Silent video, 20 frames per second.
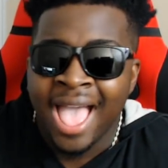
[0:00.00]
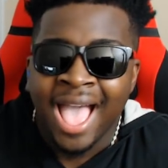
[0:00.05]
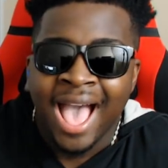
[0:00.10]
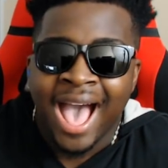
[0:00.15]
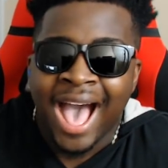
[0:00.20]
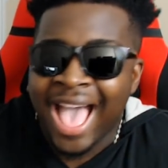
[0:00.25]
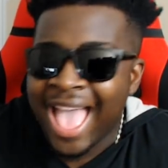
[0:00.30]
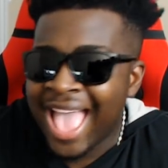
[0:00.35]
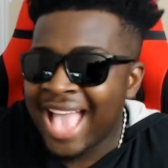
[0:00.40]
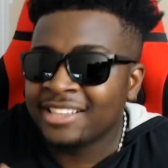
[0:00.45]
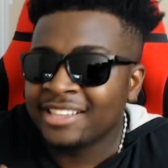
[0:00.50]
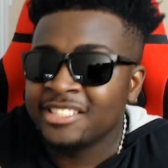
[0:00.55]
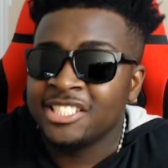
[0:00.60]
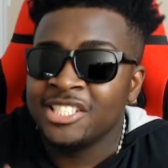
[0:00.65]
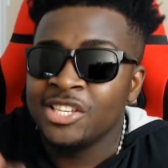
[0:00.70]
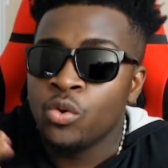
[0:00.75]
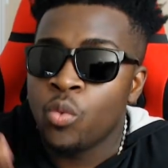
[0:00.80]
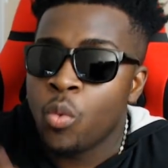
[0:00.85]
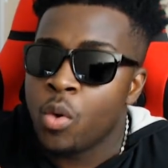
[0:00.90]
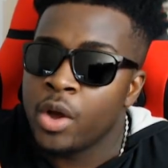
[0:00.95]

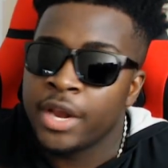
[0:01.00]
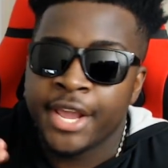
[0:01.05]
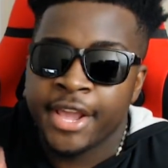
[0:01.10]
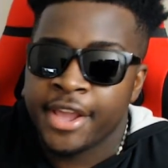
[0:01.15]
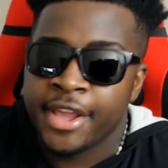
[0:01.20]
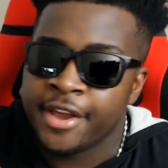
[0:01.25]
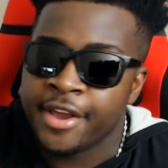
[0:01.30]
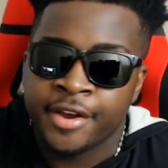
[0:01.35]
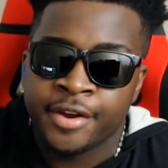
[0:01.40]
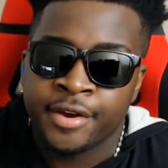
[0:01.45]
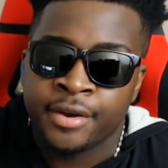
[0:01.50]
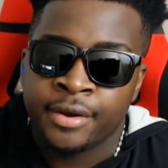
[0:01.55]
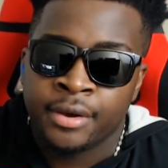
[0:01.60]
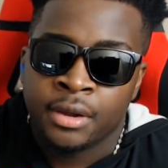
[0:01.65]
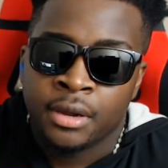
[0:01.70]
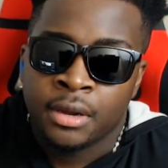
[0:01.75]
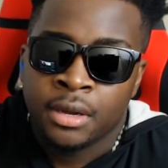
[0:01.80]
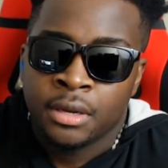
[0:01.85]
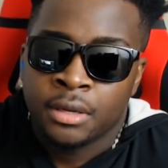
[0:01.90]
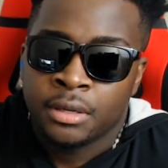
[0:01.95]
actually want to hear
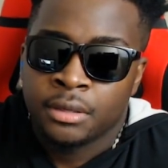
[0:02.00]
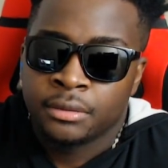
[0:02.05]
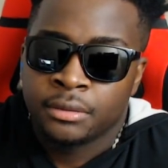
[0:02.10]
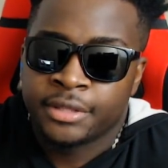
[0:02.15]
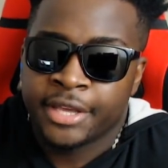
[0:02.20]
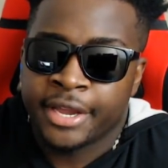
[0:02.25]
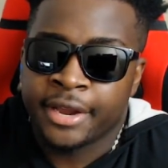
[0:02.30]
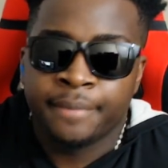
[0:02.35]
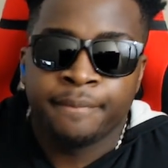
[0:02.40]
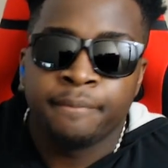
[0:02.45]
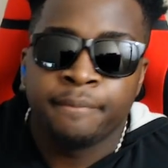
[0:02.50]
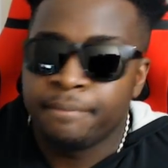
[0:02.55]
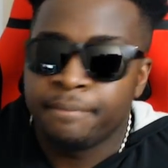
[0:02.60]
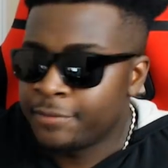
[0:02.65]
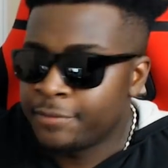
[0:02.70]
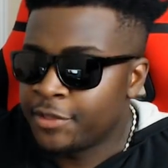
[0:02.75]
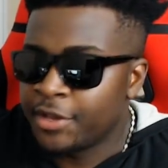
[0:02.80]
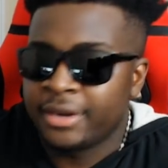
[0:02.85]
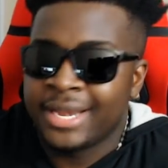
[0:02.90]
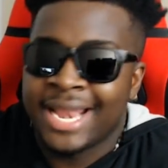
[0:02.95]
their
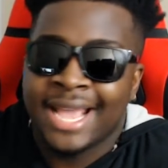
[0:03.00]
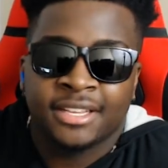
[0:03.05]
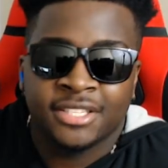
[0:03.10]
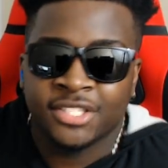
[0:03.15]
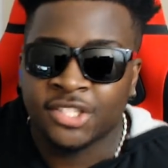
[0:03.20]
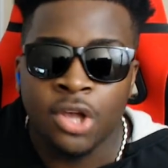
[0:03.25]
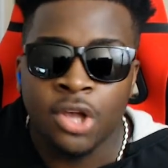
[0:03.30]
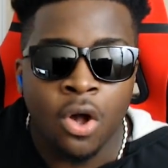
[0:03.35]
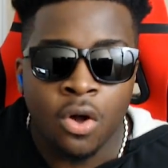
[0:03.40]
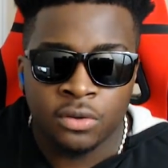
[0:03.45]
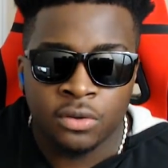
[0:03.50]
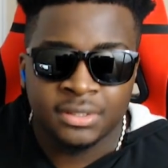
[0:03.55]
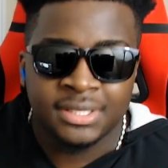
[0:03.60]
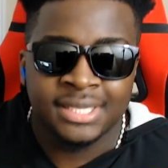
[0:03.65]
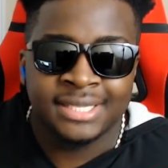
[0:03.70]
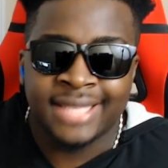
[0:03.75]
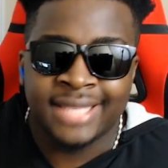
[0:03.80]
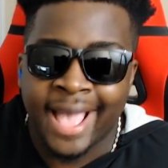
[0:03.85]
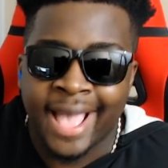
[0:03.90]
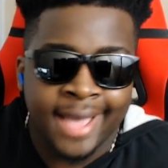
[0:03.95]
next songs.
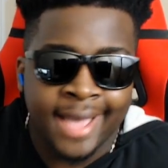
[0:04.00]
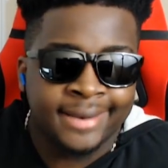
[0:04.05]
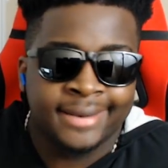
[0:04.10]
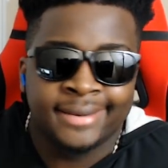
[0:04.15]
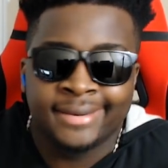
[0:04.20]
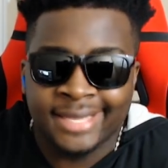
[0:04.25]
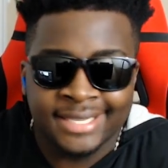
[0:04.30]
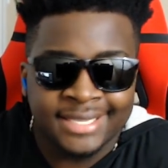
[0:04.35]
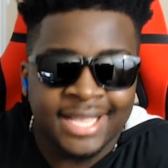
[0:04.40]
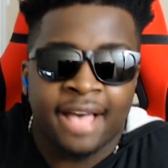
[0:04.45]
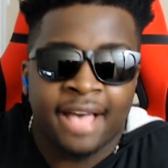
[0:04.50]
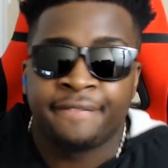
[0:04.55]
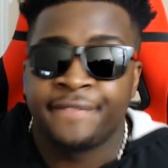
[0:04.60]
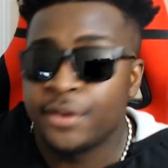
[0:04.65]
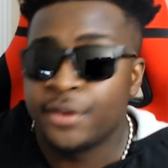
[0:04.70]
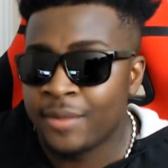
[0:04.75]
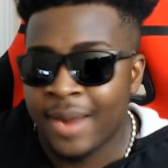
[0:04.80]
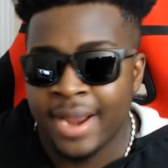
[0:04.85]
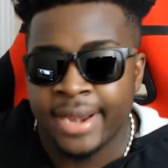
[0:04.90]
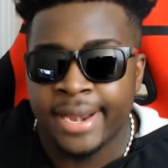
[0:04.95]
That's how I
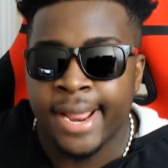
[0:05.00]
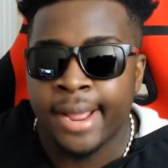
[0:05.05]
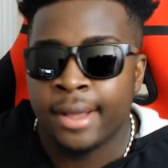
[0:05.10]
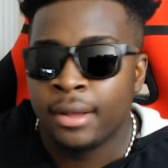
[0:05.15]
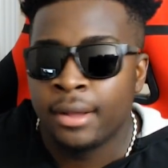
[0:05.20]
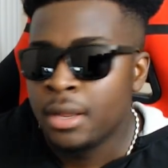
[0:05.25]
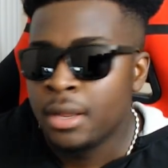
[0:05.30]
feel right now.